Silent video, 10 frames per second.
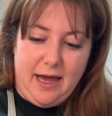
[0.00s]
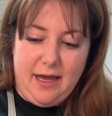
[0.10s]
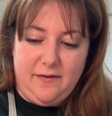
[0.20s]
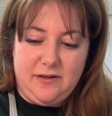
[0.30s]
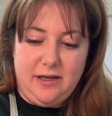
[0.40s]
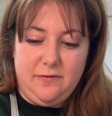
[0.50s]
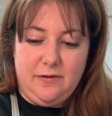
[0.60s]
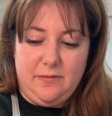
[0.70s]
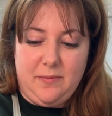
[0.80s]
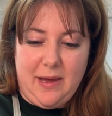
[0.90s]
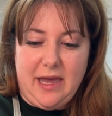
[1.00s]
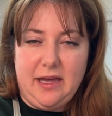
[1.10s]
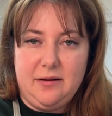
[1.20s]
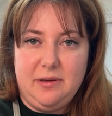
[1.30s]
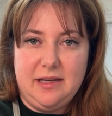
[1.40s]
have to go in with my
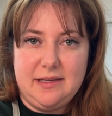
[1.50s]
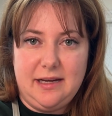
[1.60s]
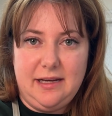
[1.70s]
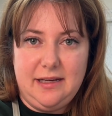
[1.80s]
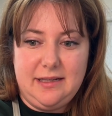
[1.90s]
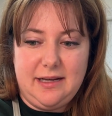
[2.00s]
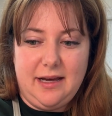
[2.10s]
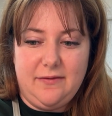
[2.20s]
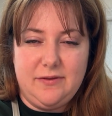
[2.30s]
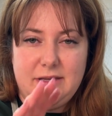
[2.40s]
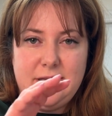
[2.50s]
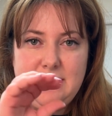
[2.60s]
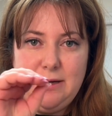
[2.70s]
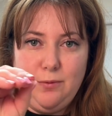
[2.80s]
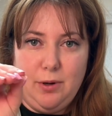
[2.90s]
hand because I need it to have
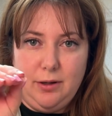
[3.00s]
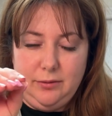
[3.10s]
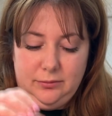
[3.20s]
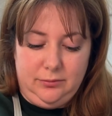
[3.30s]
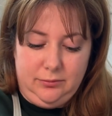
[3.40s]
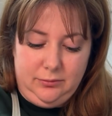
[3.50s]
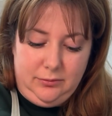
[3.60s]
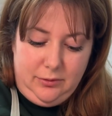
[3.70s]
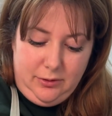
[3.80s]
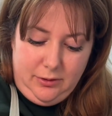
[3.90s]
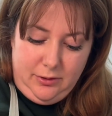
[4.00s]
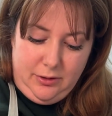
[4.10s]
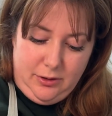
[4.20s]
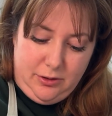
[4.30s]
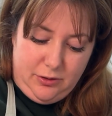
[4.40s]
0
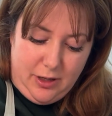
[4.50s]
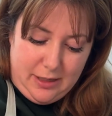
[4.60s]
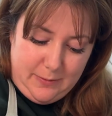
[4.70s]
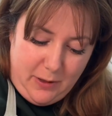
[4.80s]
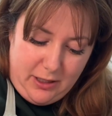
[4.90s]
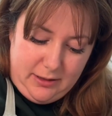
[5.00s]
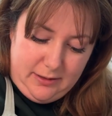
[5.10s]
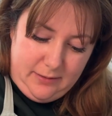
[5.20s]
dry spots. So